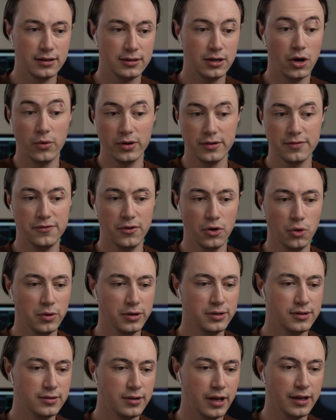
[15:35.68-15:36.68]
going
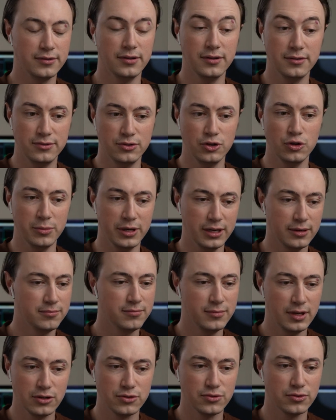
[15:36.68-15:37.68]
forward,
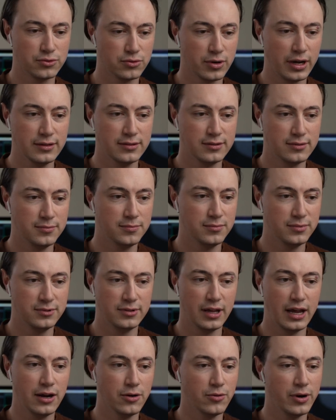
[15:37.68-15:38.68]
assuming interest rates
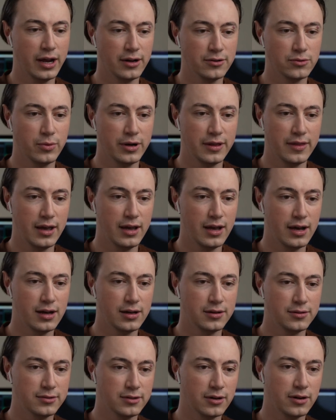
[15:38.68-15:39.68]
stay around where they
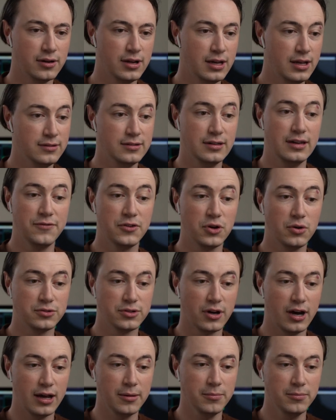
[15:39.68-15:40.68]
are. So it's a
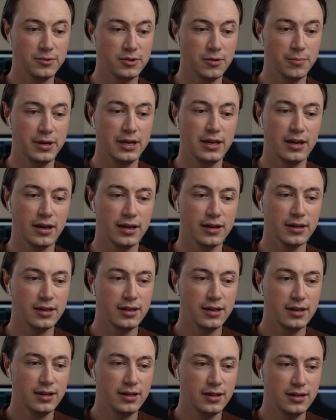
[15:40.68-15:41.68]
difficult time to be
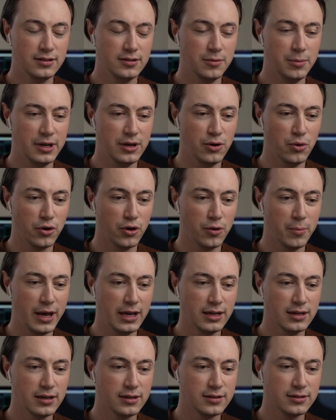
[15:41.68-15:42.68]
an
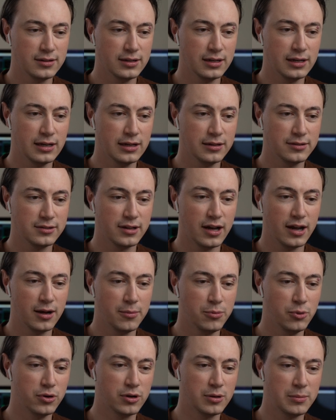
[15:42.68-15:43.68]
automaker,
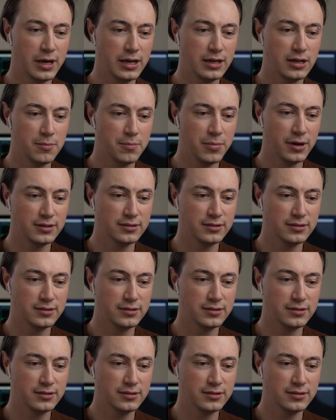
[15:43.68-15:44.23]
startup automaker,